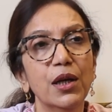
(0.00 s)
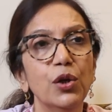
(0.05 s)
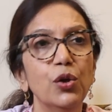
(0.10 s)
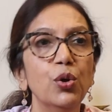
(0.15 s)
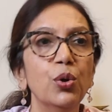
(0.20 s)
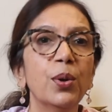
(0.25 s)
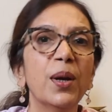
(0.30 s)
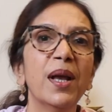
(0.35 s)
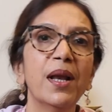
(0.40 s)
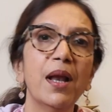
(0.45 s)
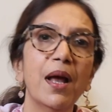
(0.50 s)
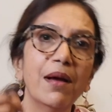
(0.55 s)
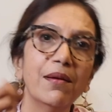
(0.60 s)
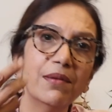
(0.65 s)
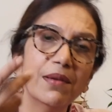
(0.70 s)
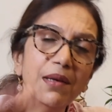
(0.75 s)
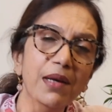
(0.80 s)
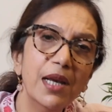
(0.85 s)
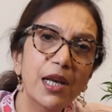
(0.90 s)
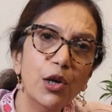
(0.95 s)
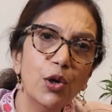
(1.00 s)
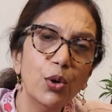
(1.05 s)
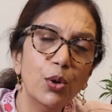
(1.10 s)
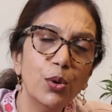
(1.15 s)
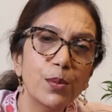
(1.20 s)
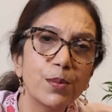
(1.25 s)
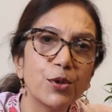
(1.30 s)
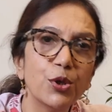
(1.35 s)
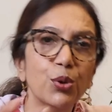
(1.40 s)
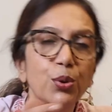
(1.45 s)
You can have 3
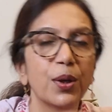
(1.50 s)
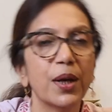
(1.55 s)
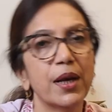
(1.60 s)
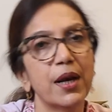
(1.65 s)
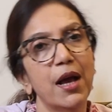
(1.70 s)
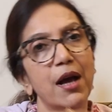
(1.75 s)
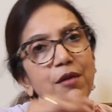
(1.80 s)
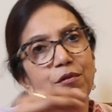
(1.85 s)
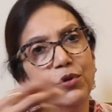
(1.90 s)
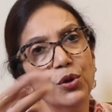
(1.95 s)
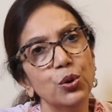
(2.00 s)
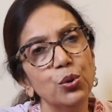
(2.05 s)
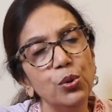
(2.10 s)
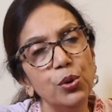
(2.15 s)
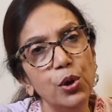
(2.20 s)
lobes, you can have 2